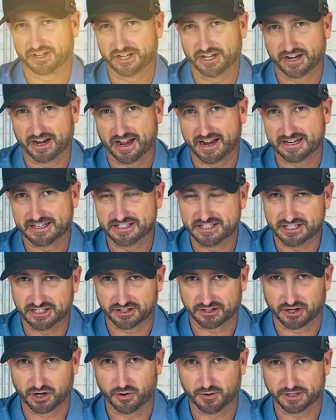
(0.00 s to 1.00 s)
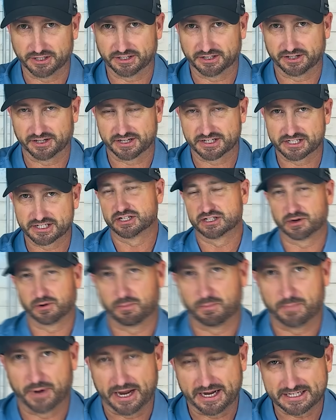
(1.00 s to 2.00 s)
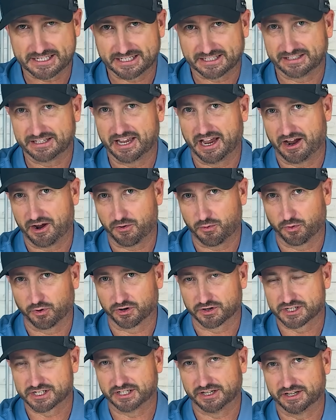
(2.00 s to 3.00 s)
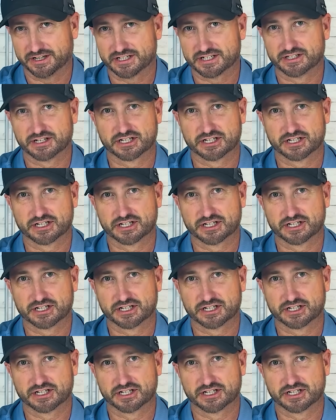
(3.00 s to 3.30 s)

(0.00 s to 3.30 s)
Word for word: a good idea going into this. So basically how it works is